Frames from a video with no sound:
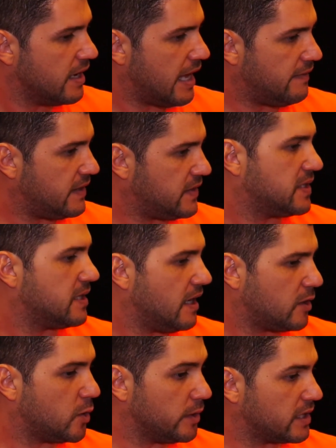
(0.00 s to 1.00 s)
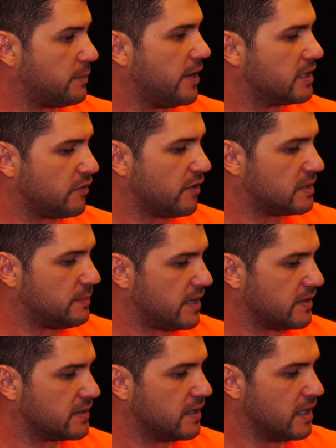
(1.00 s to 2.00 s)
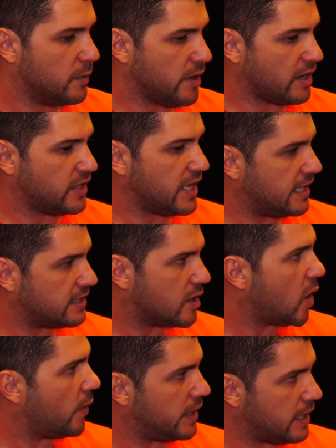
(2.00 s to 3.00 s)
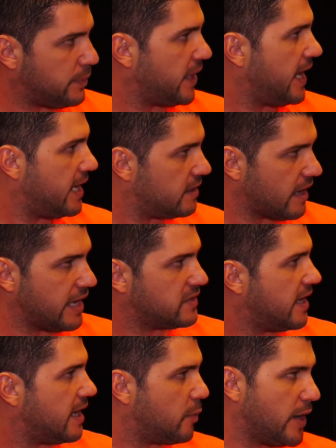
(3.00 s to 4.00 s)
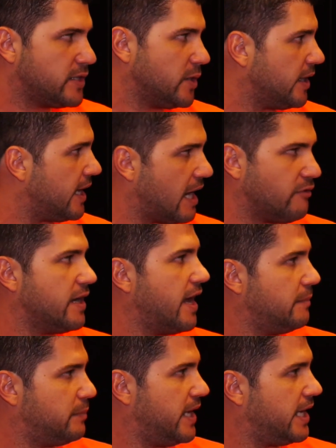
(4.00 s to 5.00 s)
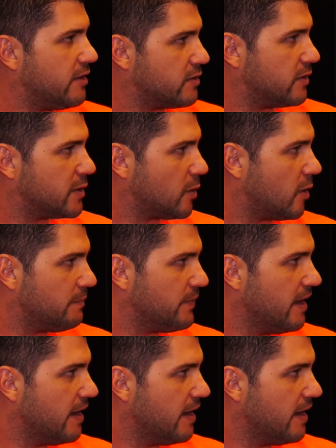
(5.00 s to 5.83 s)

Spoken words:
And this is a cool experience for us because we're actually getting to go in and play it. I stay up way too late every night playing Heroes of the Storm.